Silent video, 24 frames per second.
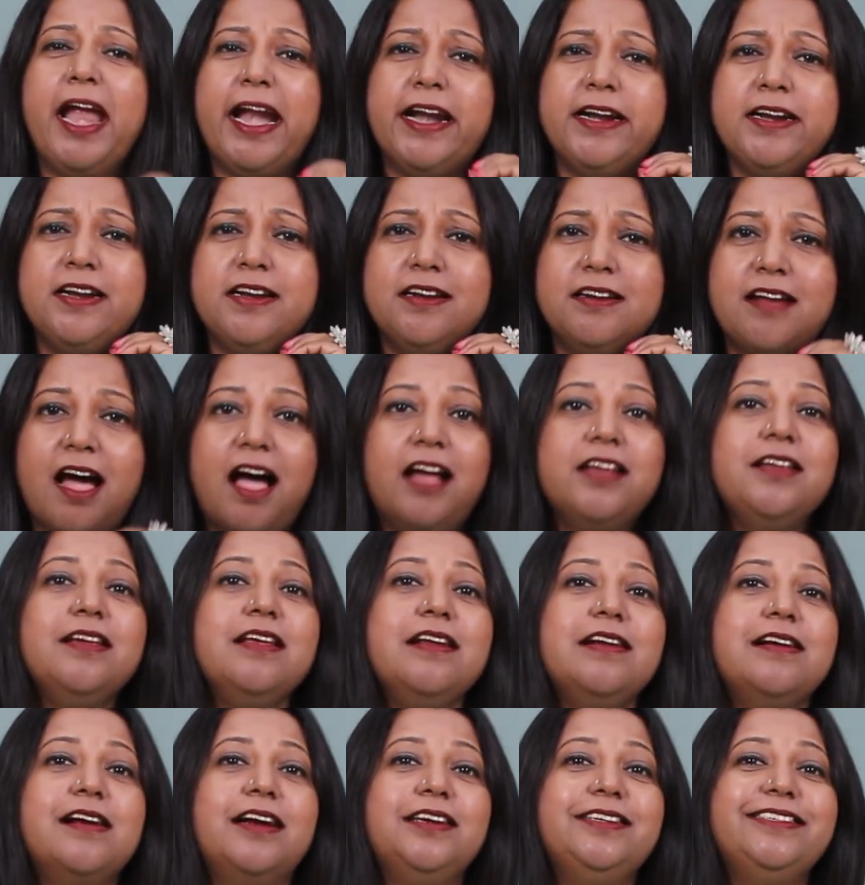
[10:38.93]

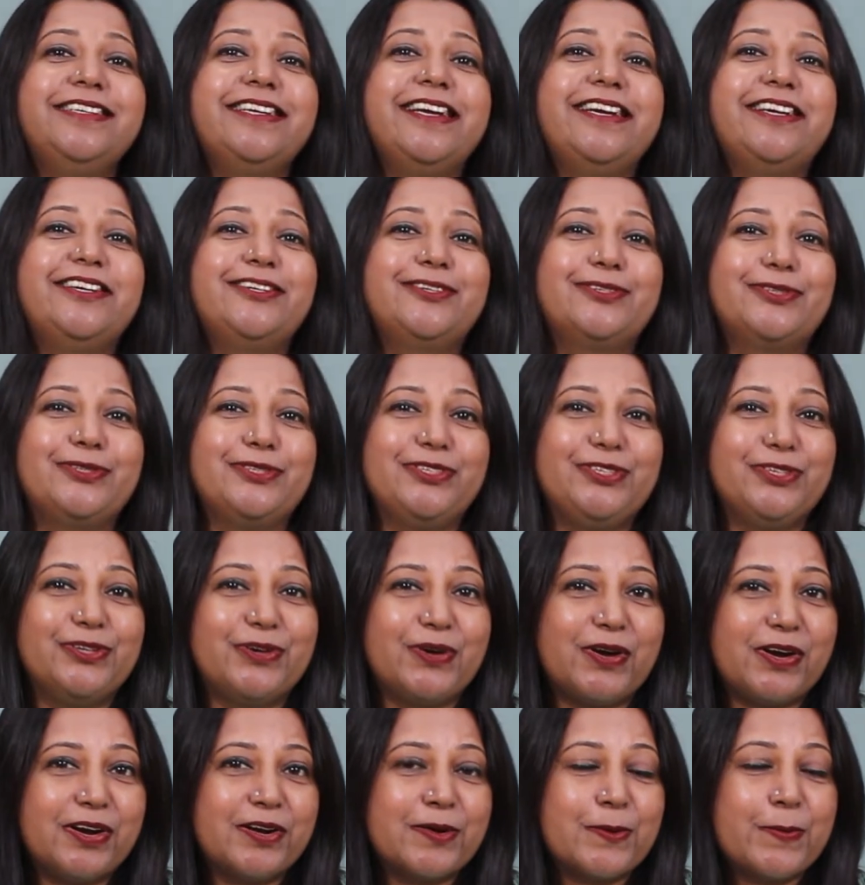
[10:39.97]
entire content to
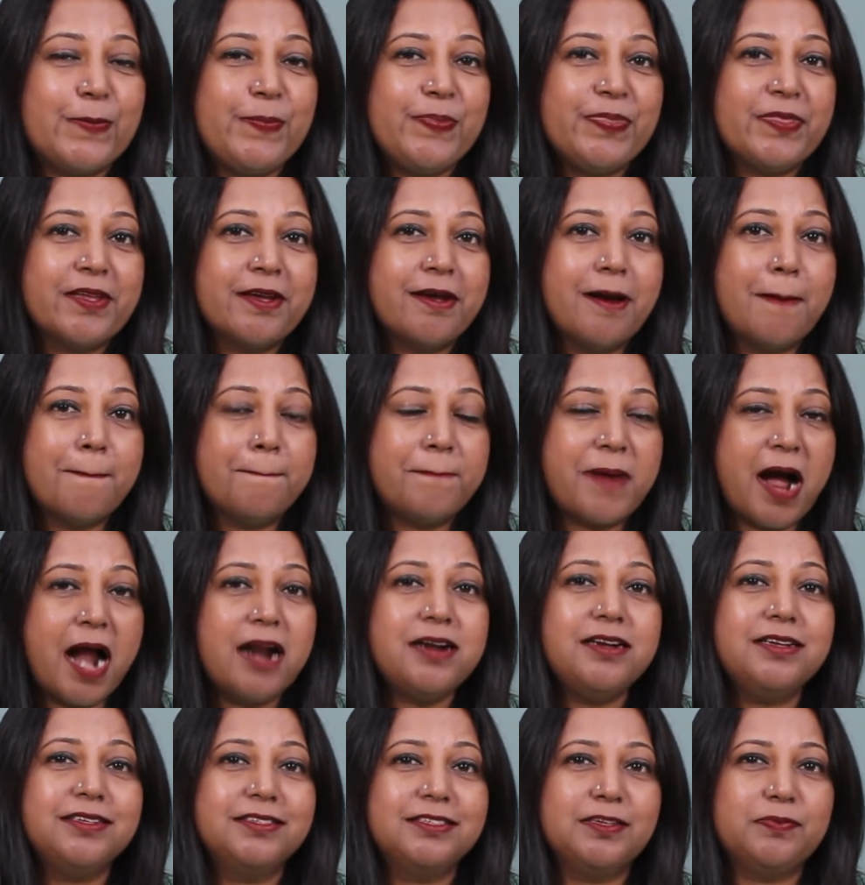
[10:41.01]
your
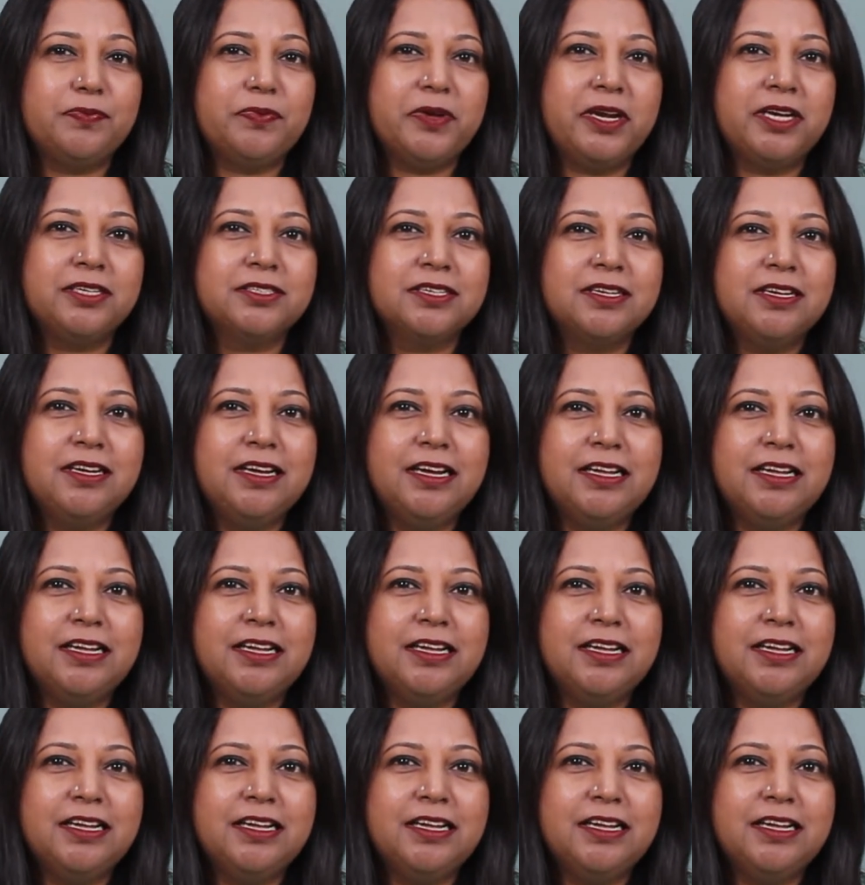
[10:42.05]
participants,